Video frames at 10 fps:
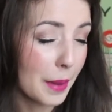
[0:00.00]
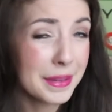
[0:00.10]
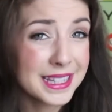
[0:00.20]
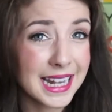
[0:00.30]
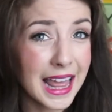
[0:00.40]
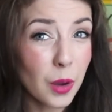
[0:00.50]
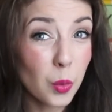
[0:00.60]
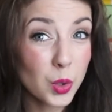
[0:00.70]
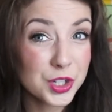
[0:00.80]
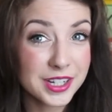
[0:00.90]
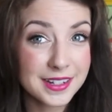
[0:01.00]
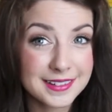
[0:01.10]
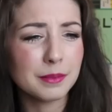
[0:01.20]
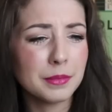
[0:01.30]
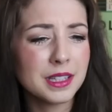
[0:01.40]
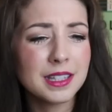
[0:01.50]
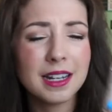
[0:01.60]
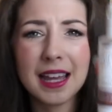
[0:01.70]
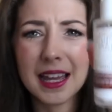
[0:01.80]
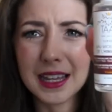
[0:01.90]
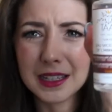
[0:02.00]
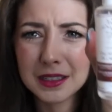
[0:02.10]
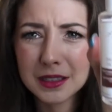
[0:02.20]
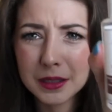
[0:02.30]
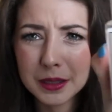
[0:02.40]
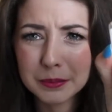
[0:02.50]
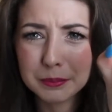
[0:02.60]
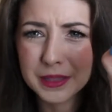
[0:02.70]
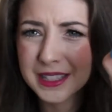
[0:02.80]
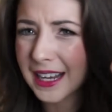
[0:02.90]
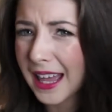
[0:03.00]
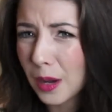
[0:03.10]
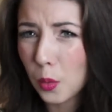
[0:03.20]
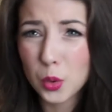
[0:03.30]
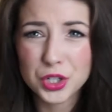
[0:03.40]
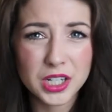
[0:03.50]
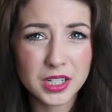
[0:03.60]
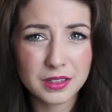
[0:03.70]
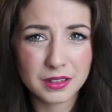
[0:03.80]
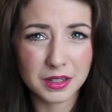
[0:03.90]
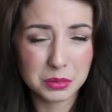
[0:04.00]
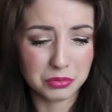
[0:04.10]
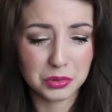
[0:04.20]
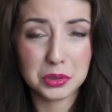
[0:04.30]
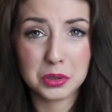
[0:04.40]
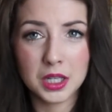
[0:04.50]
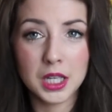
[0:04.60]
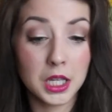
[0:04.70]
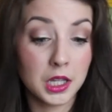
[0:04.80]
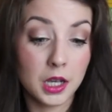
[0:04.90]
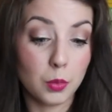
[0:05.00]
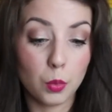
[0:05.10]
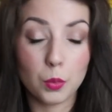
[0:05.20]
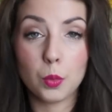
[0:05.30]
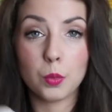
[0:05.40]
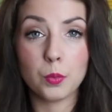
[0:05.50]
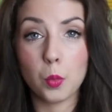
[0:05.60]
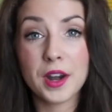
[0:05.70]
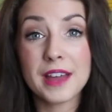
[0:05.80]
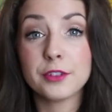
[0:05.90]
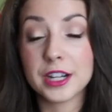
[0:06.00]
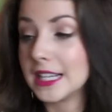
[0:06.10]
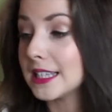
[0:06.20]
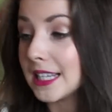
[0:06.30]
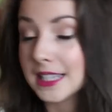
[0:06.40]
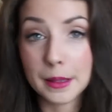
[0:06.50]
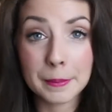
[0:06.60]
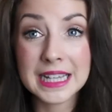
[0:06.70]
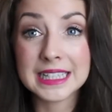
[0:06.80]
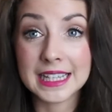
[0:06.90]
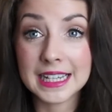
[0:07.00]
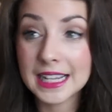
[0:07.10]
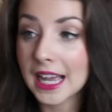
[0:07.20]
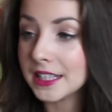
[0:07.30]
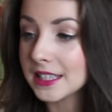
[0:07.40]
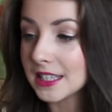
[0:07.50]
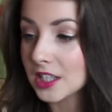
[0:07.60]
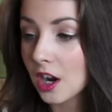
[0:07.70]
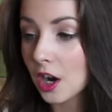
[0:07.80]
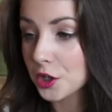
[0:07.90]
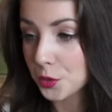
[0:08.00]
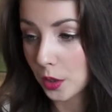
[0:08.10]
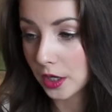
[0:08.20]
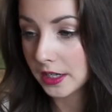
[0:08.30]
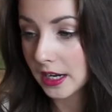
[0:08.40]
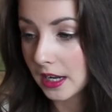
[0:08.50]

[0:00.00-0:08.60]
Micellaire water? Micellaire water? Oh, whew. Whatever it is, it's amazing, and it's the Taaj one.